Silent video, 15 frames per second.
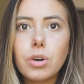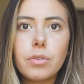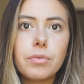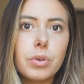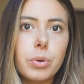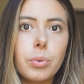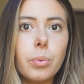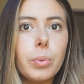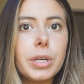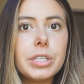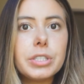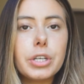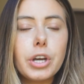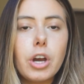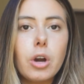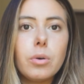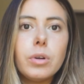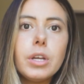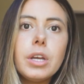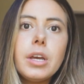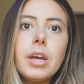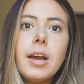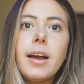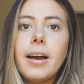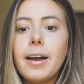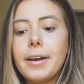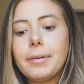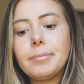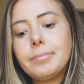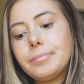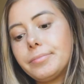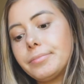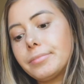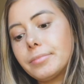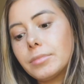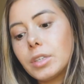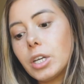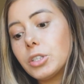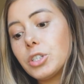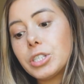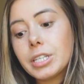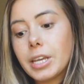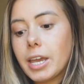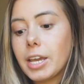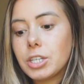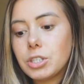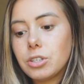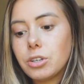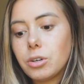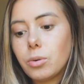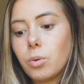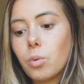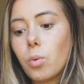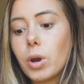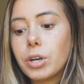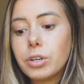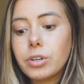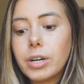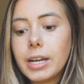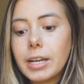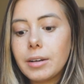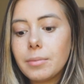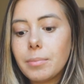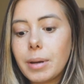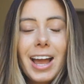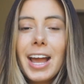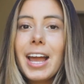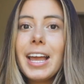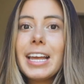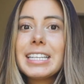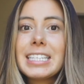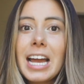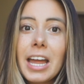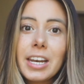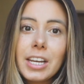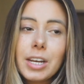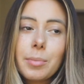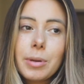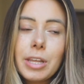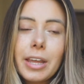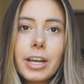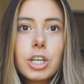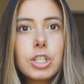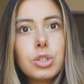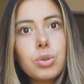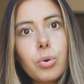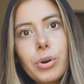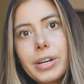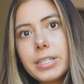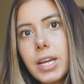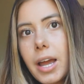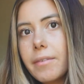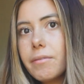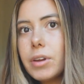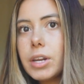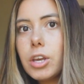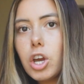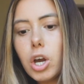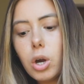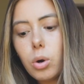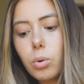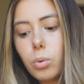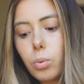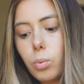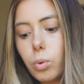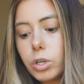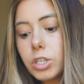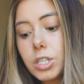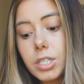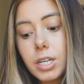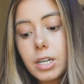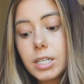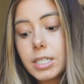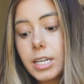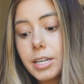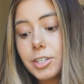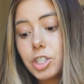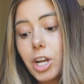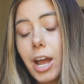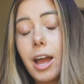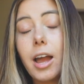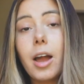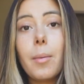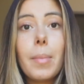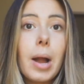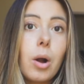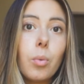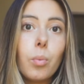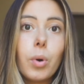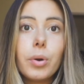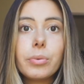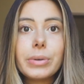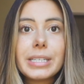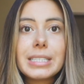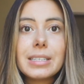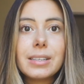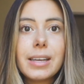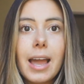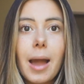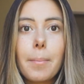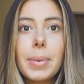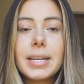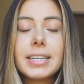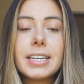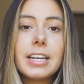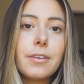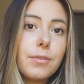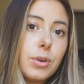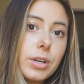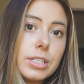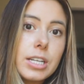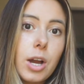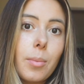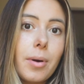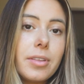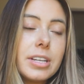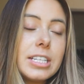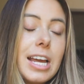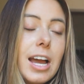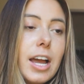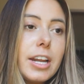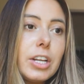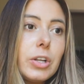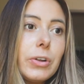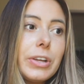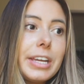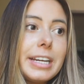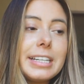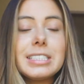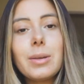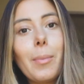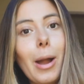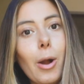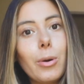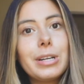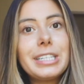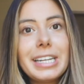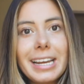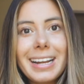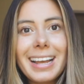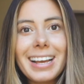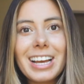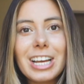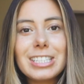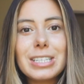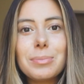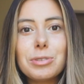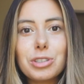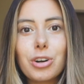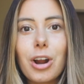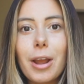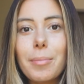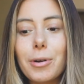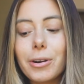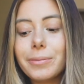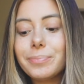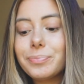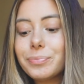a few weeks ago, just in case you're wondering. But it's kind of going to be like a story time video. We're just going to sit and chat about what recently happened, and if you can tell by the title, it is about dating a subscriber.